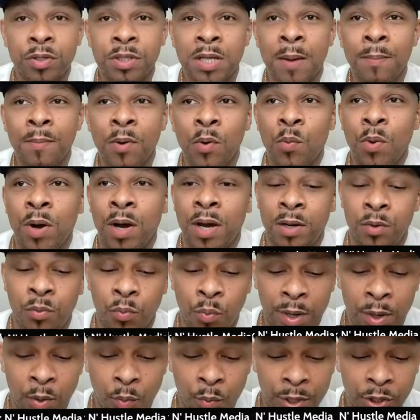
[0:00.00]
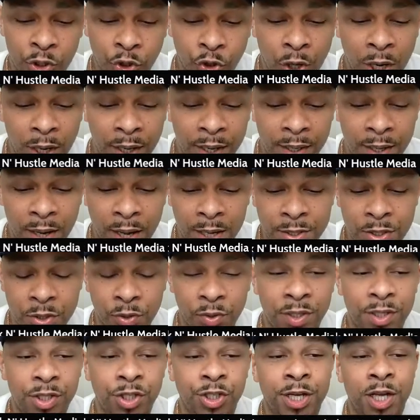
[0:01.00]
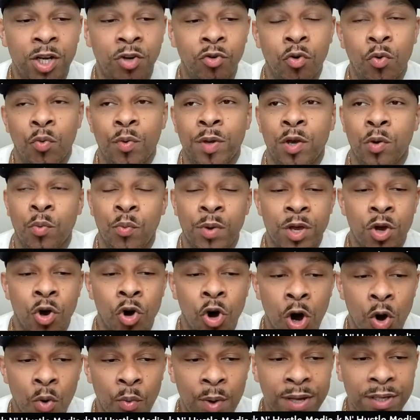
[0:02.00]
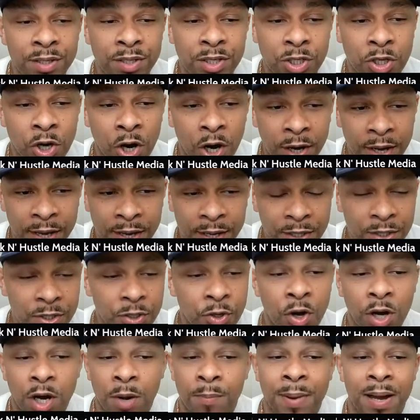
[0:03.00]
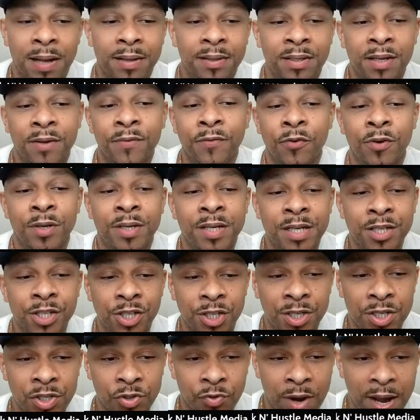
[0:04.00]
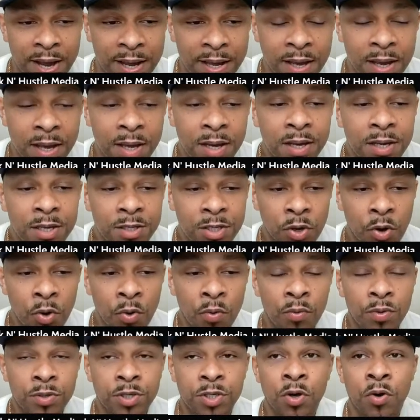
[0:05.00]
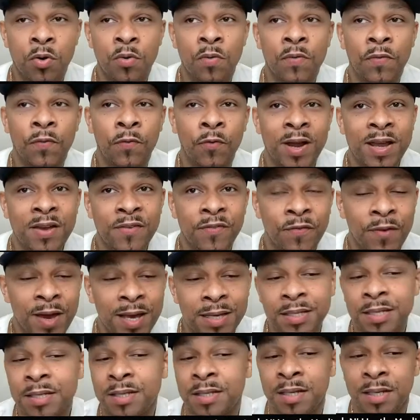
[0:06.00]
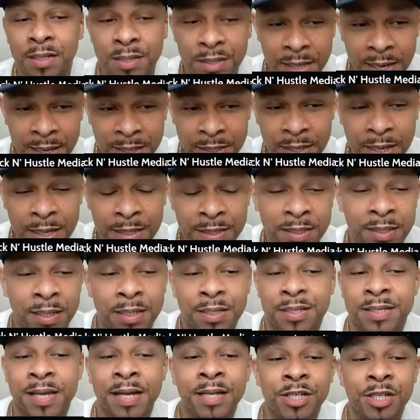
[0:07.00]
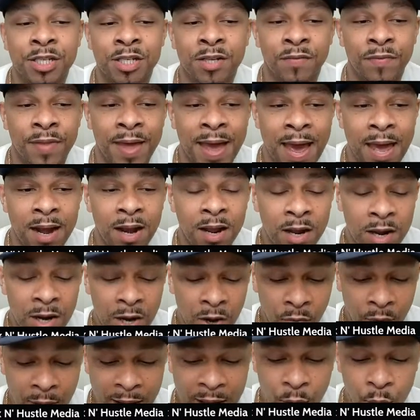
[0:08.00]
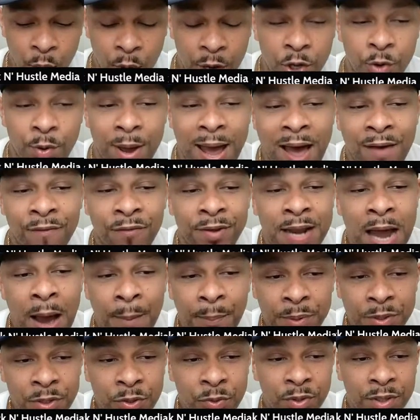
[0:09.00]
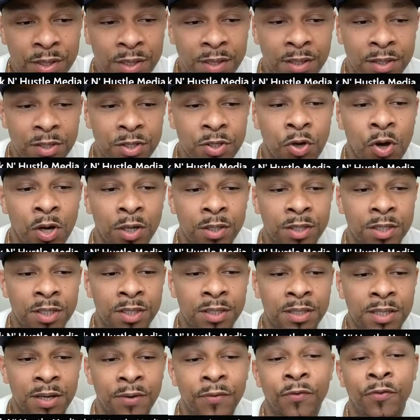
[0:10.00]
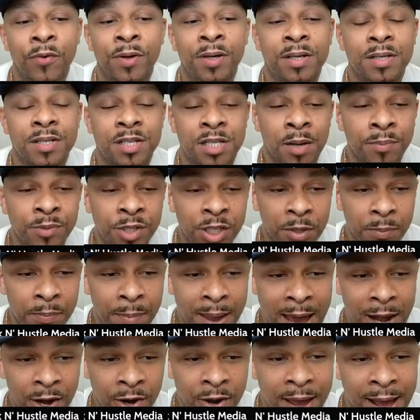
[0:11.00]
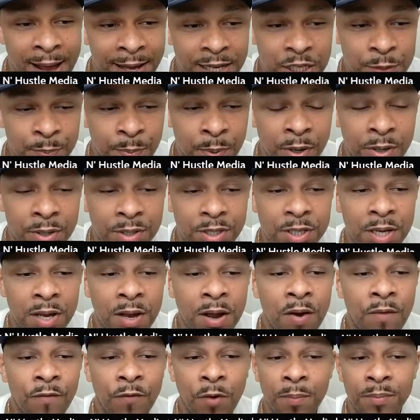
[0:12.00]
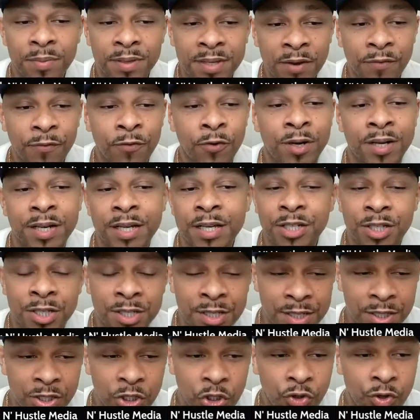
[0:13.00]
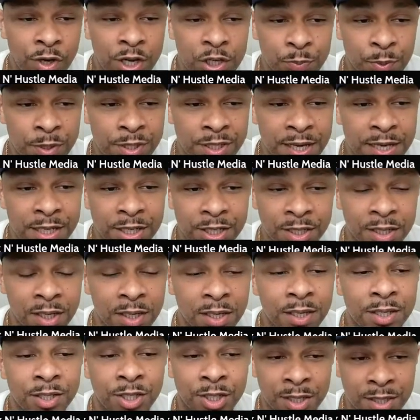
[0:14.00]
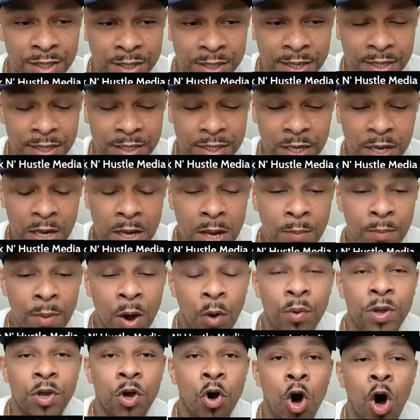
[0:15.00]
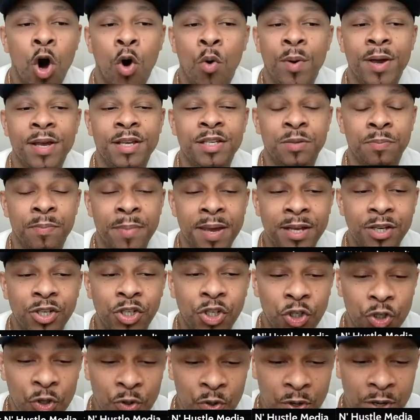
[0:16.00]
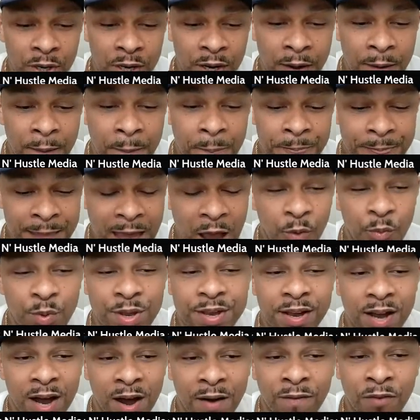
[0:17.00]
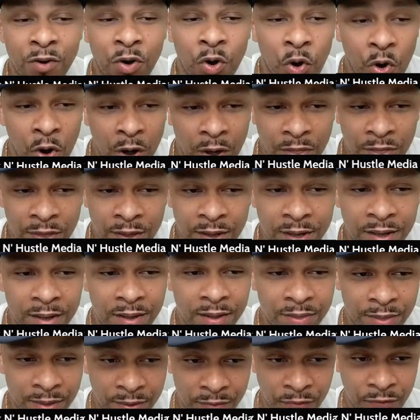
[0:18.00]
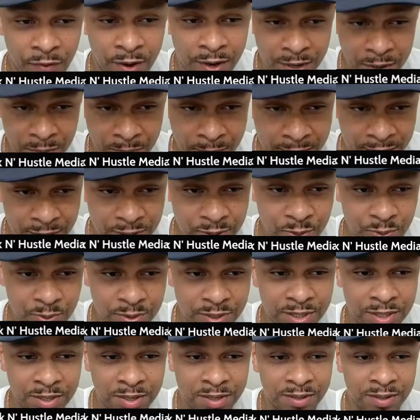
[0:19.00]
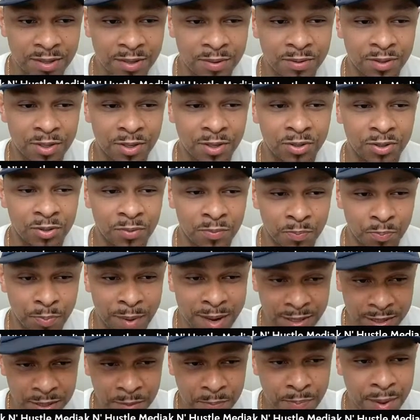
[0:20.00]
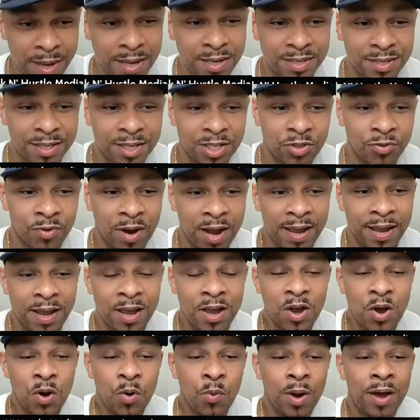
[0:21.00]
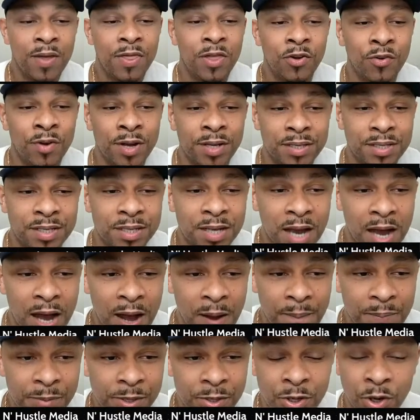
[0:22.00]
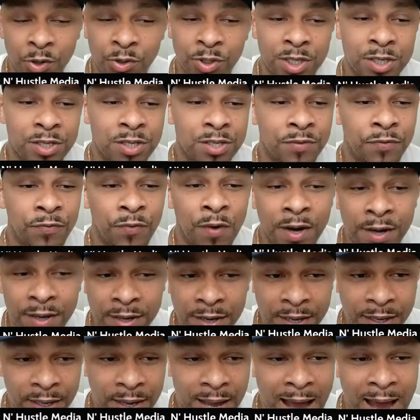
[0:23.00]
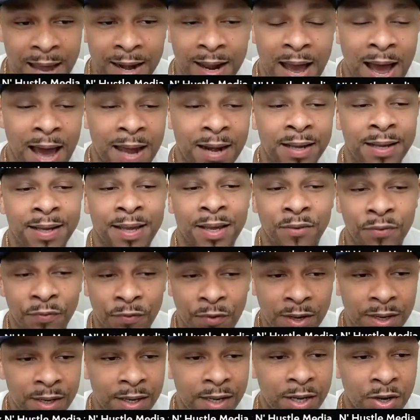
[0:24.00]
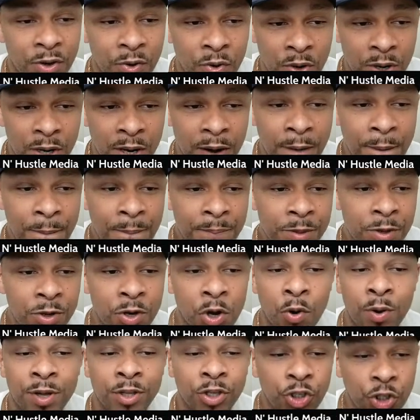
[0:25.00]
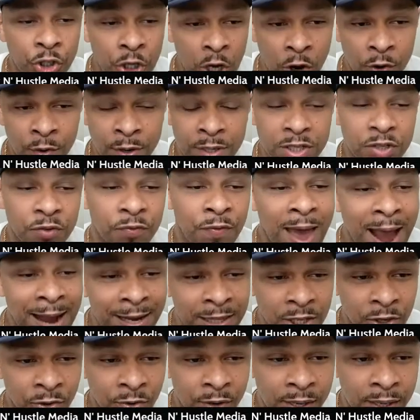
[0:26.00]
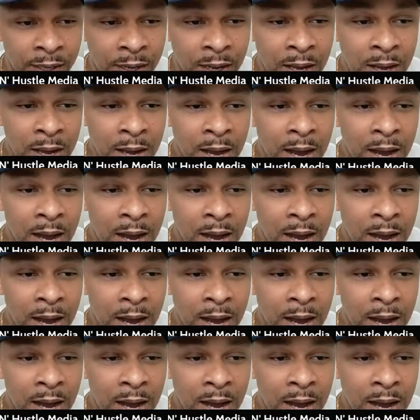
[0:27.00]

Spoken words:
number one, with Truck and Hustle in general, we always target and talk about different niches, right? Yeah. So Freight Fest is an extension of that, right? Where you have an opportunity to talk to different subject matter experts from different niches in transportation and logistics. But we always make sure that we cover all the fundamentals, the basics, right? Yeah. Whether it's just funding, how to get funding, or insurance, factoring,